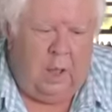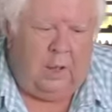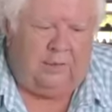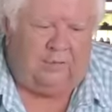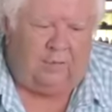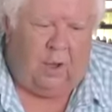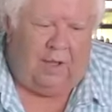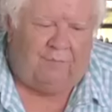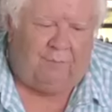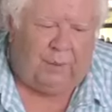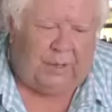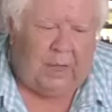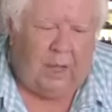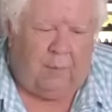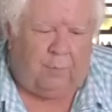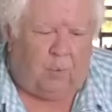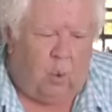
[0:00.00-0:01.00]
So I've
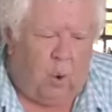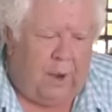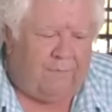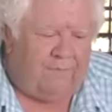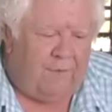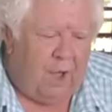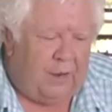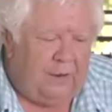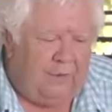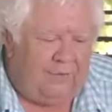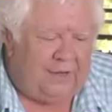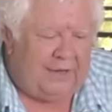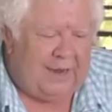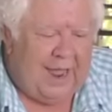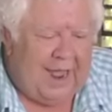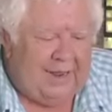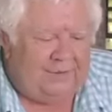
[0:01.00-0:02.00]
become quite fond of it,
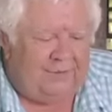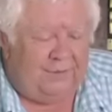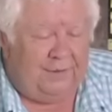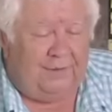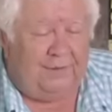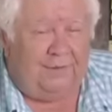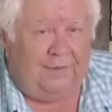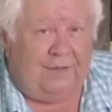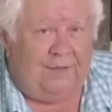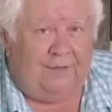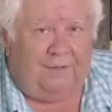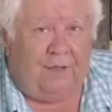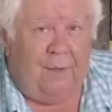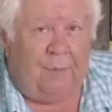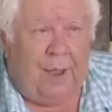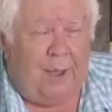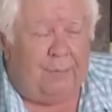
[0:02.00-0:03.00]
and I actually see
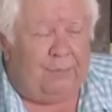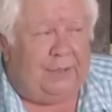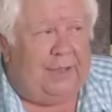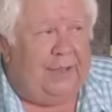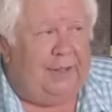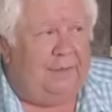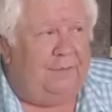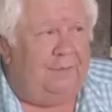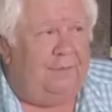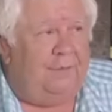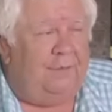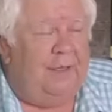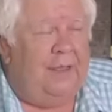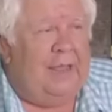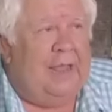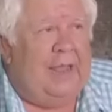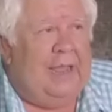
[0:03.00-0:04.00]
some applications
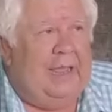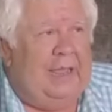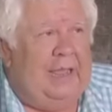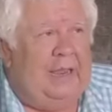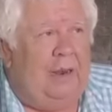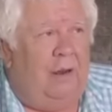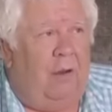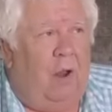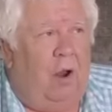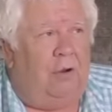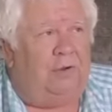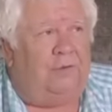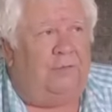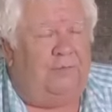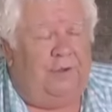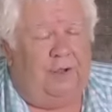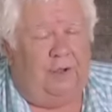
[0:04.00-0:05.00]
in
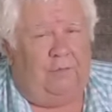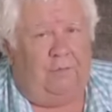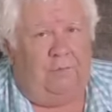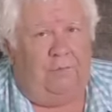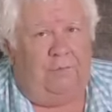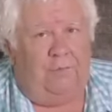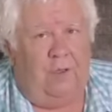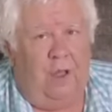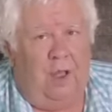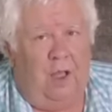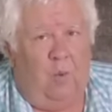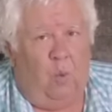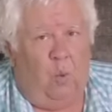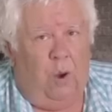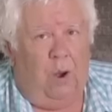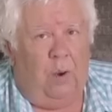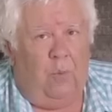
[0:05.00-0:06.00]
larger vehicles
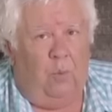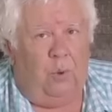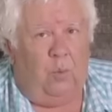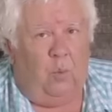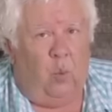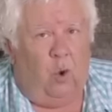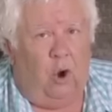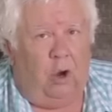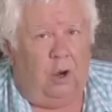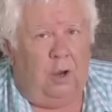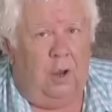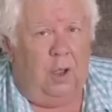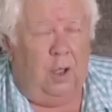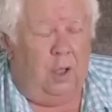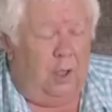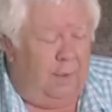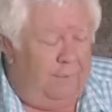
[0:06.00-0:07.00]
where it would work
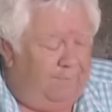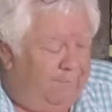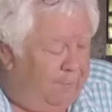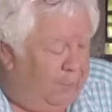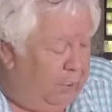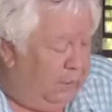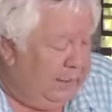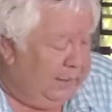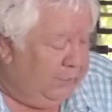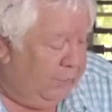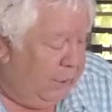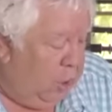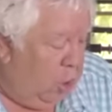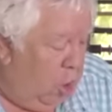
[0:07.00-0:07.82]
for an electric